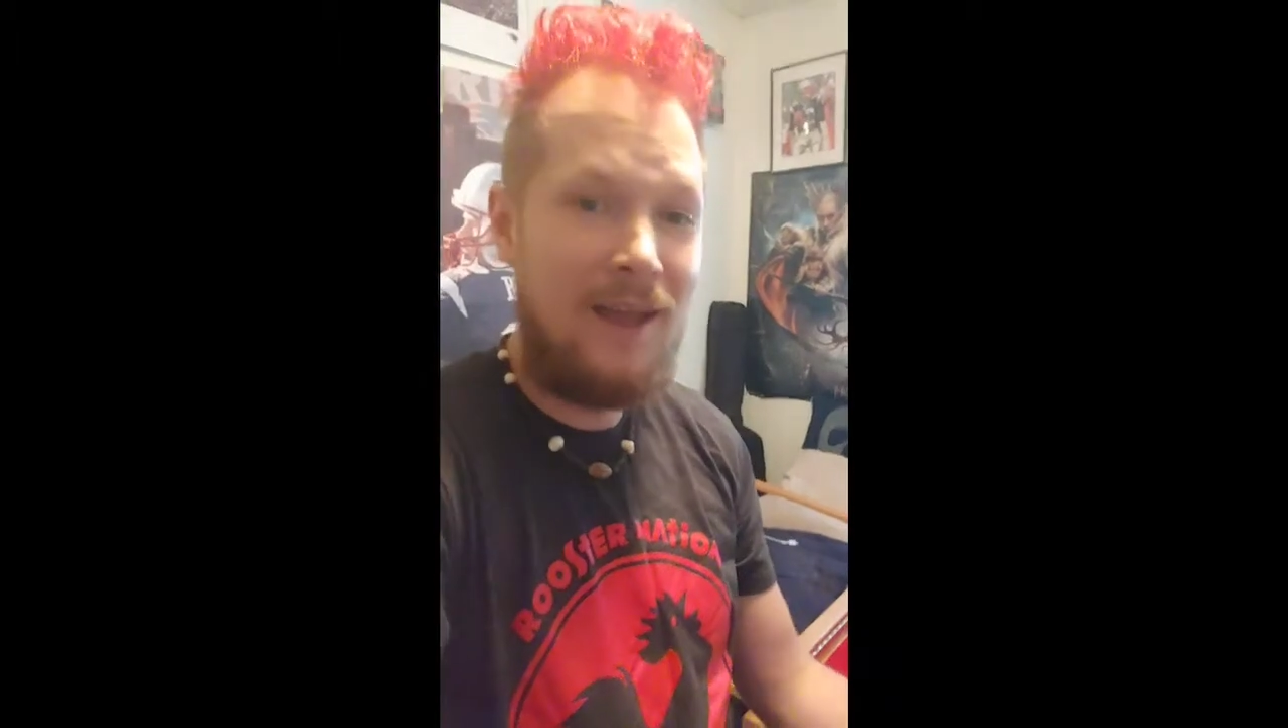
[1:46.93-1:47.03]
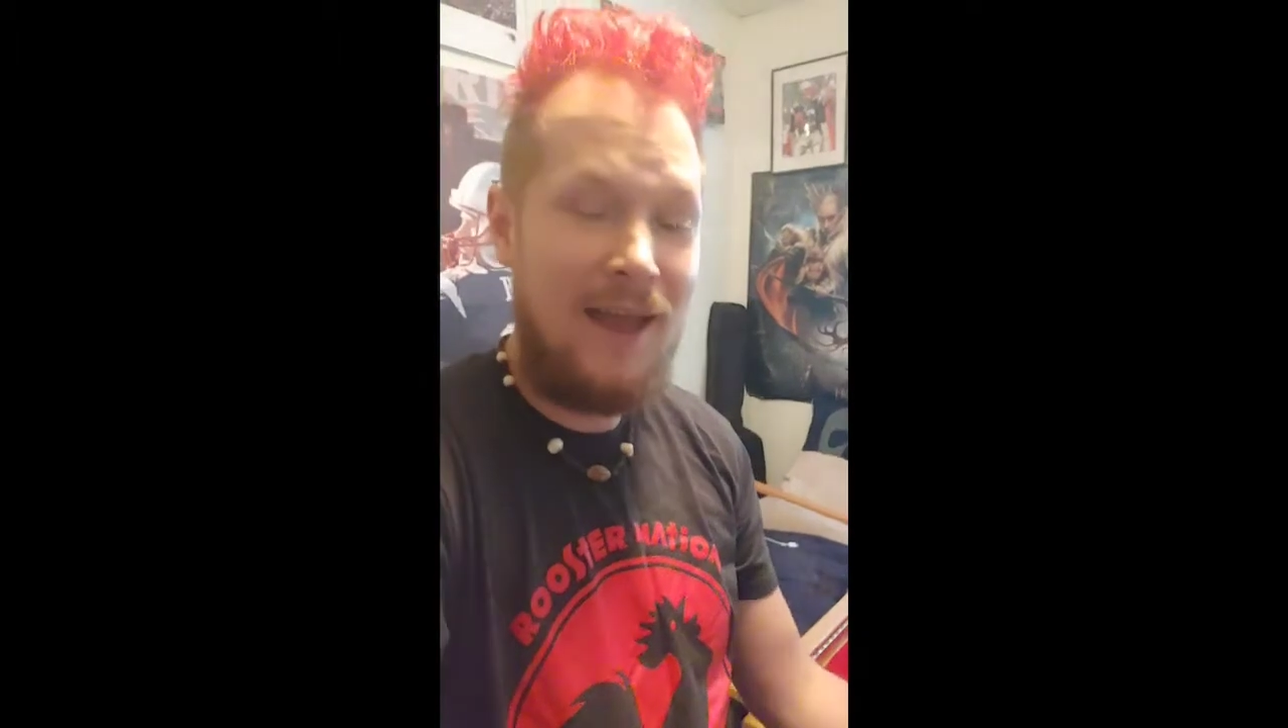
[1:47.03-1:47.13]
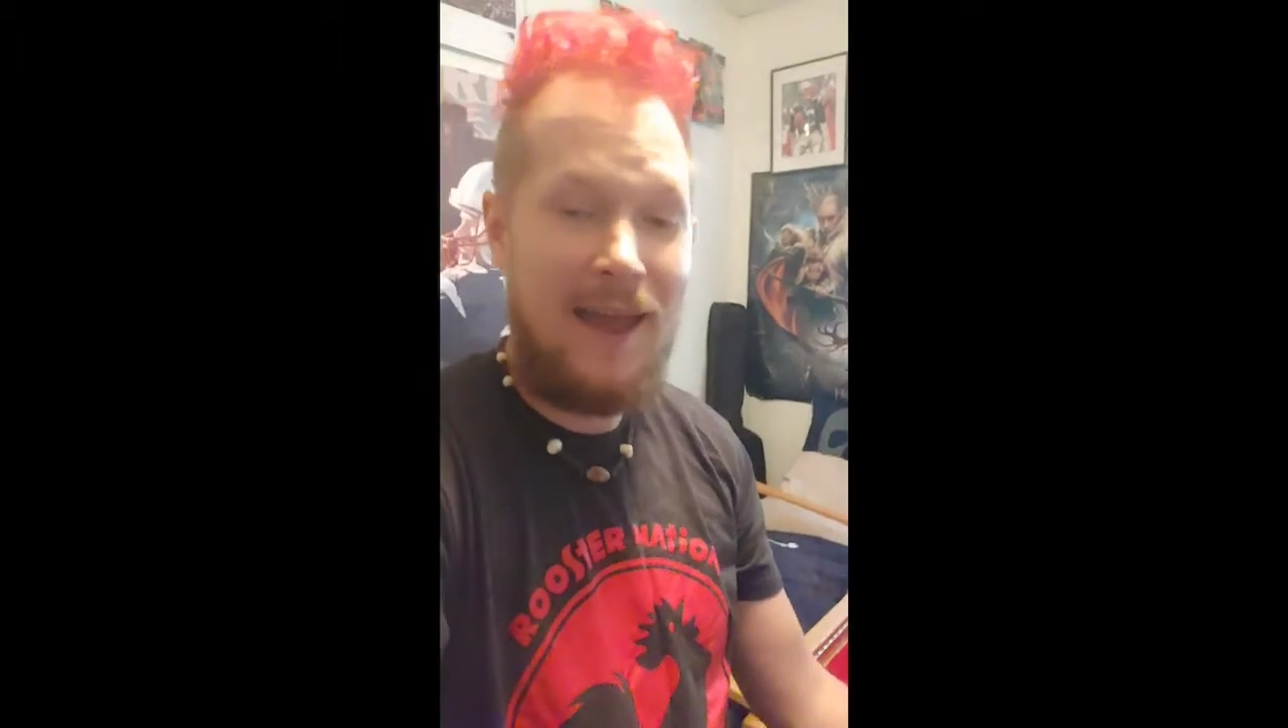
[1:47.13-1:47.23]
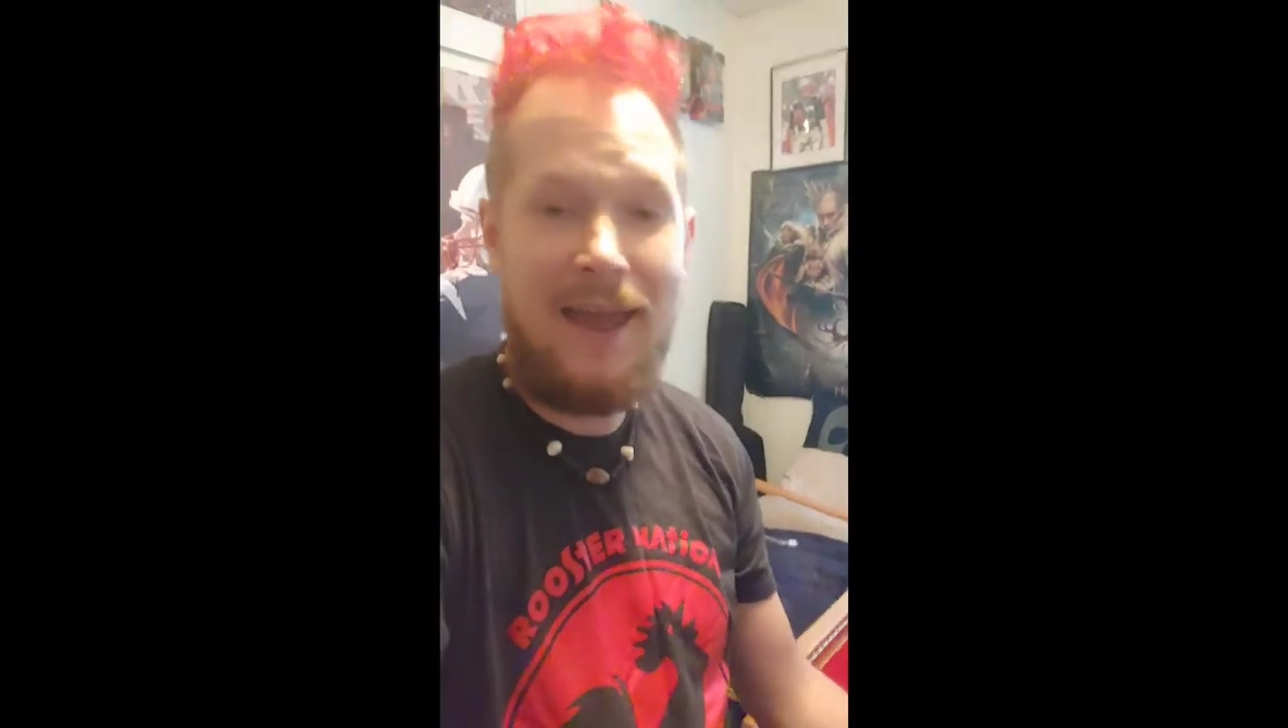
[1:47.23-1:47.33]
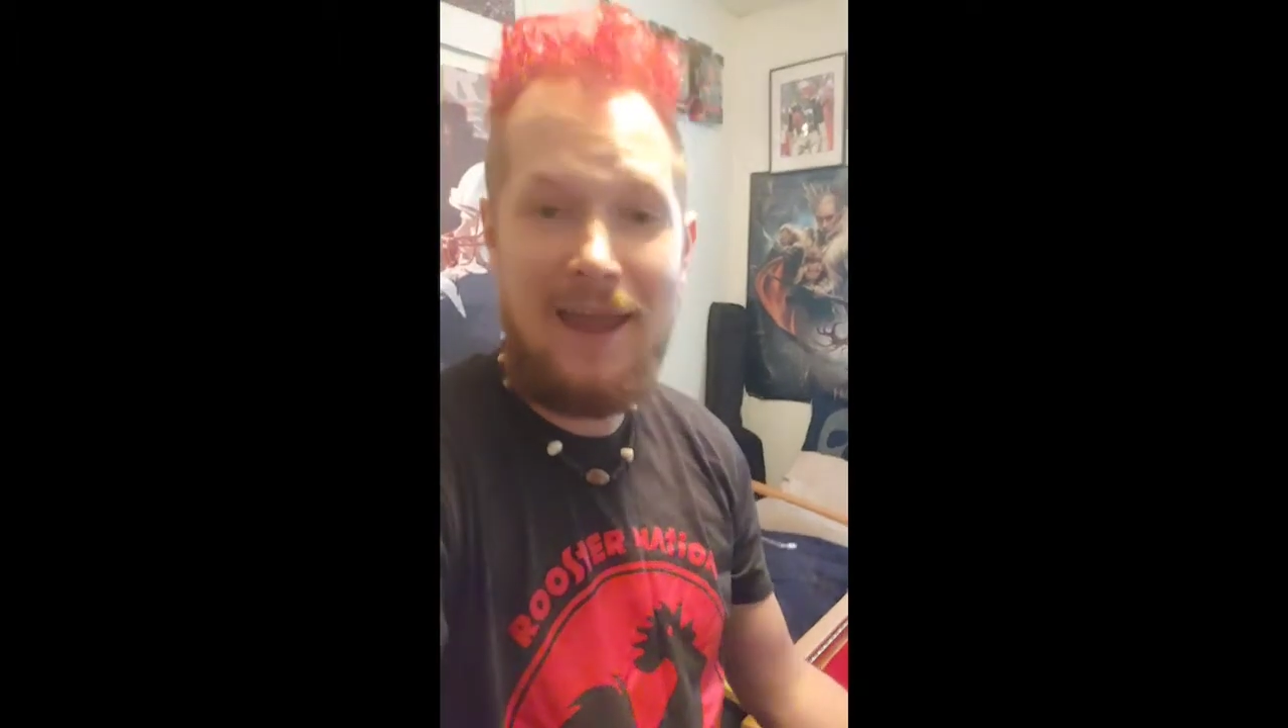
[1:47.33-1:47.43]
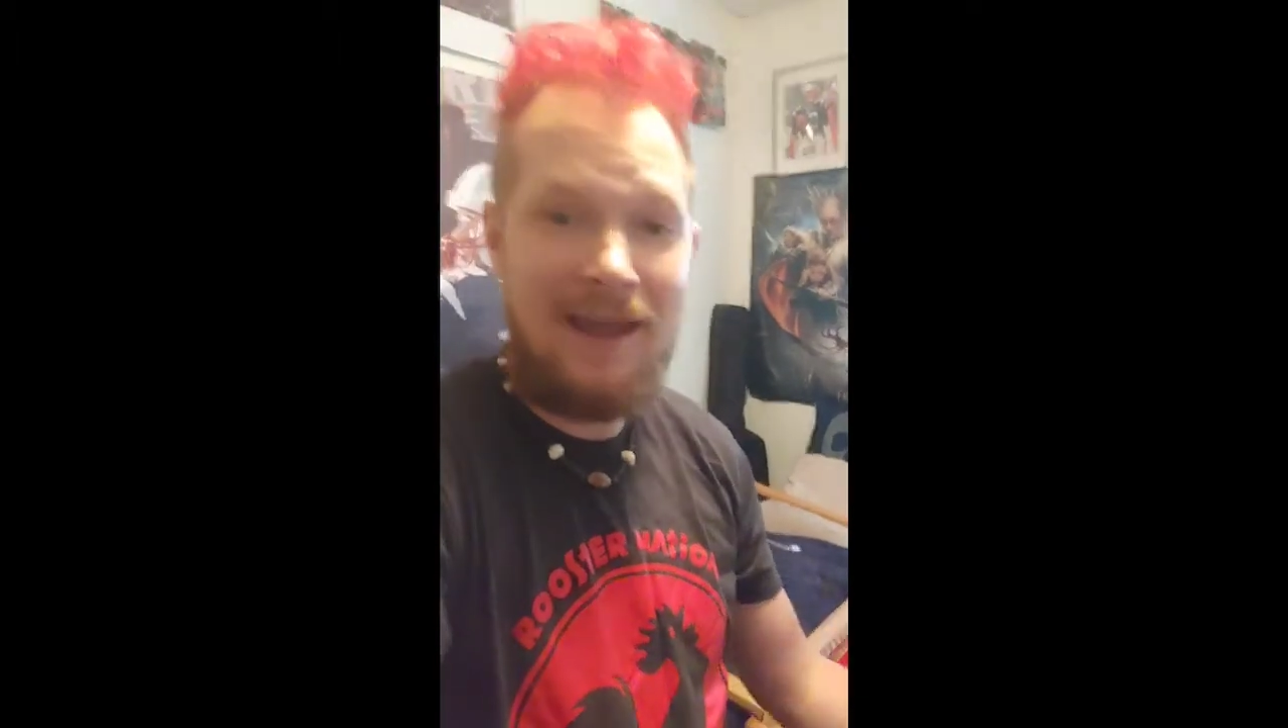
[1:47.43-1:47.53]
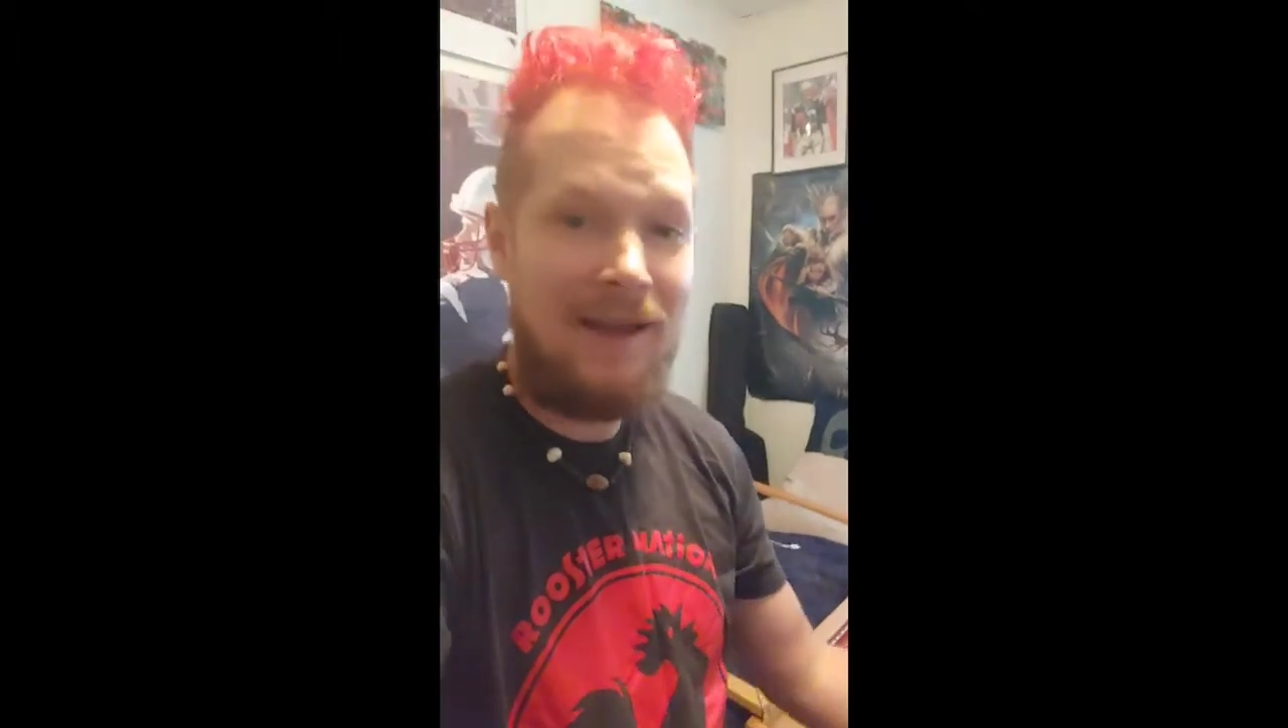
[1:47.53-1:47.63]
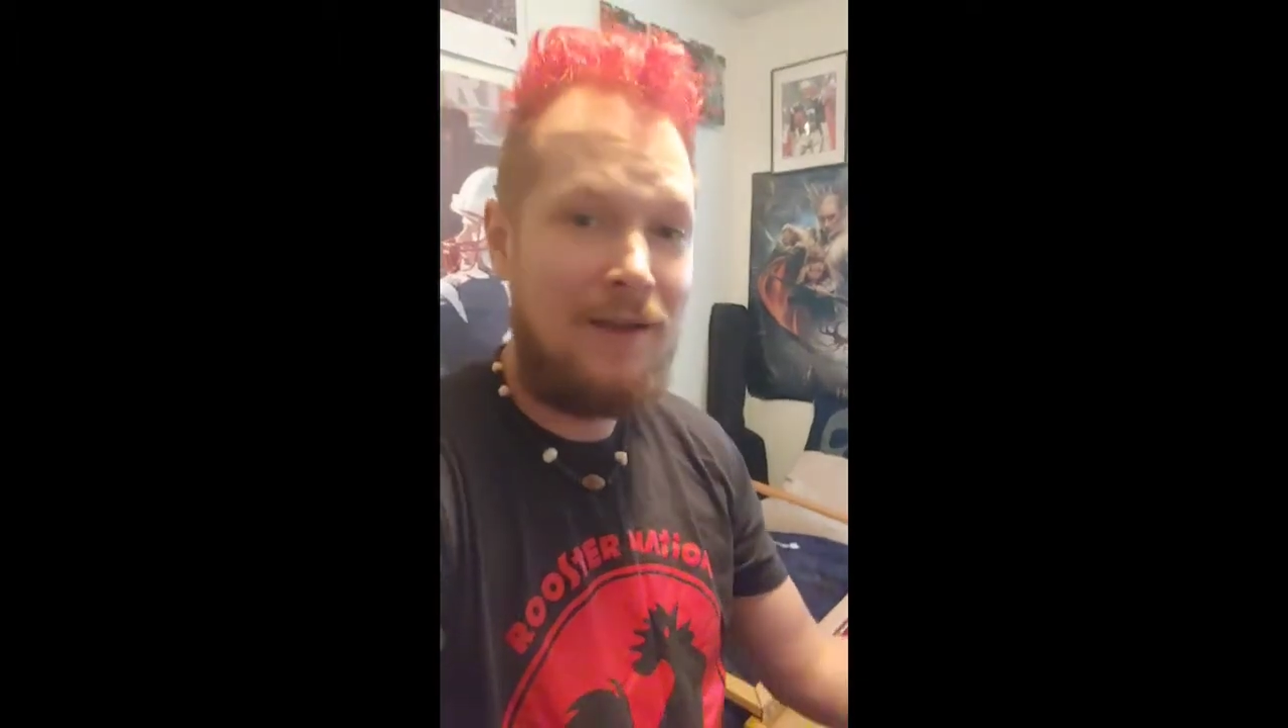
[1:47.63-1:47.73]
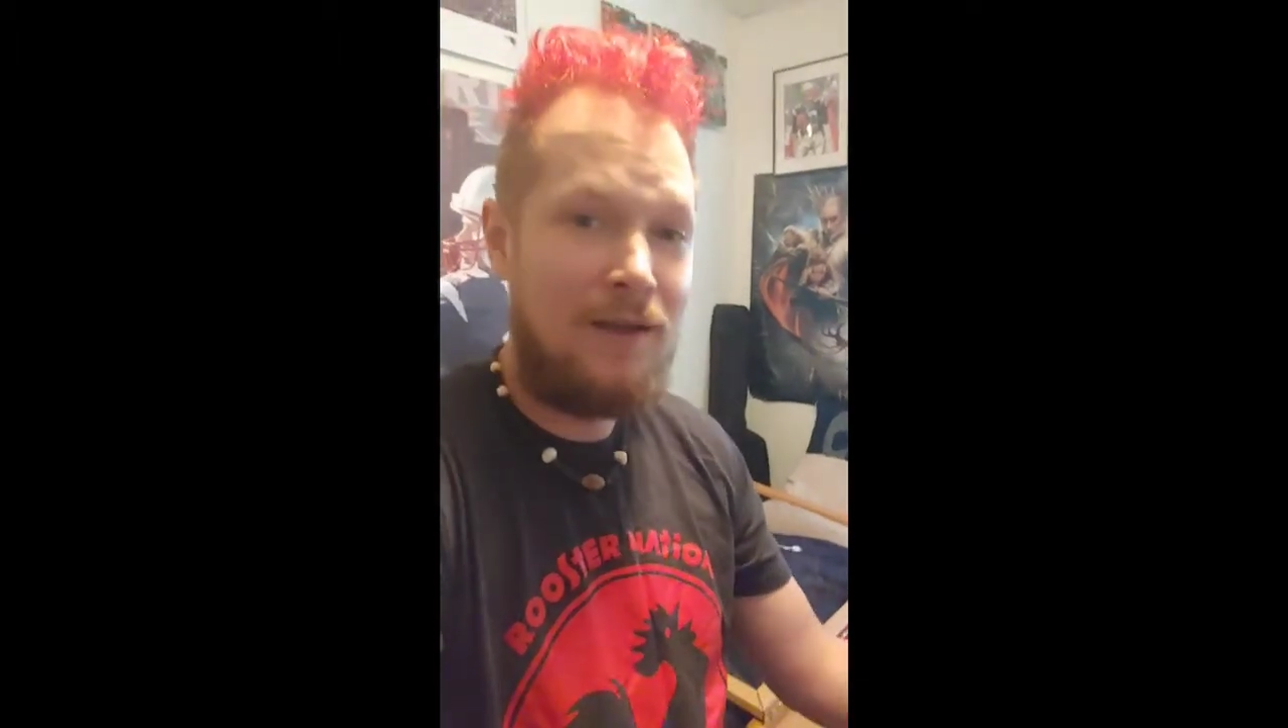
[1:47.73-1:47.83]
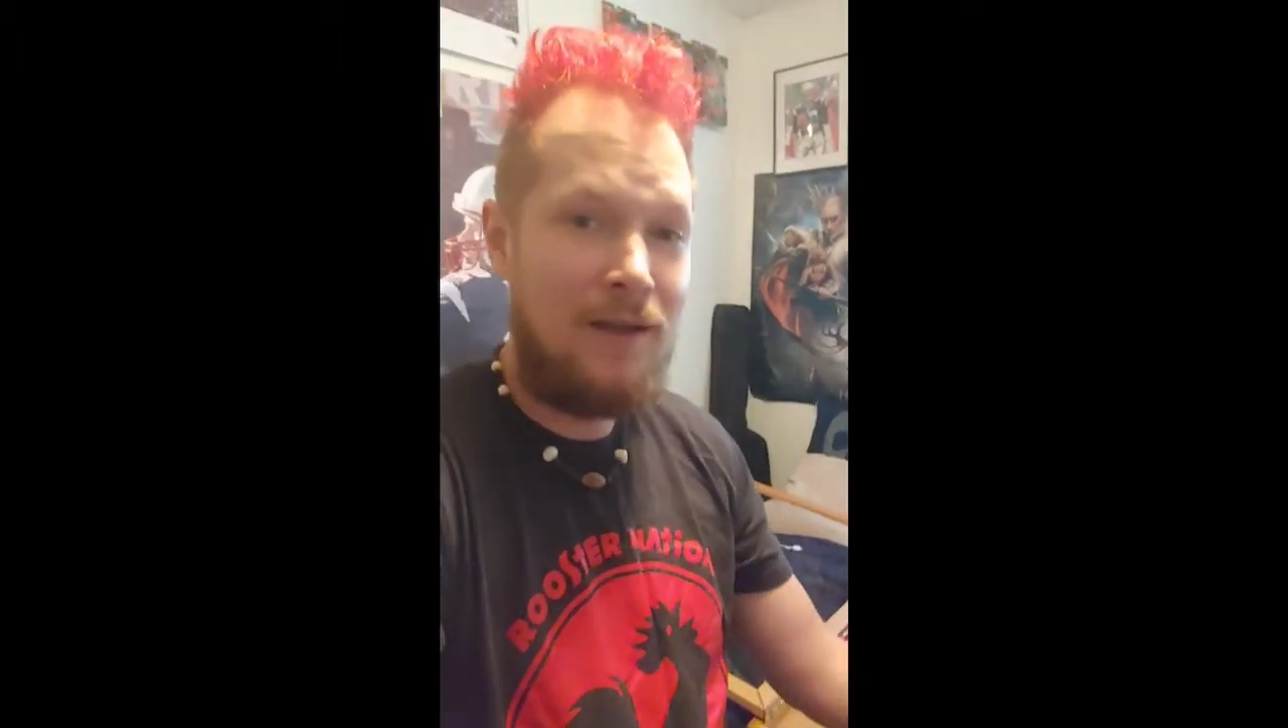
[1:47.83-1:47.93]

a hat,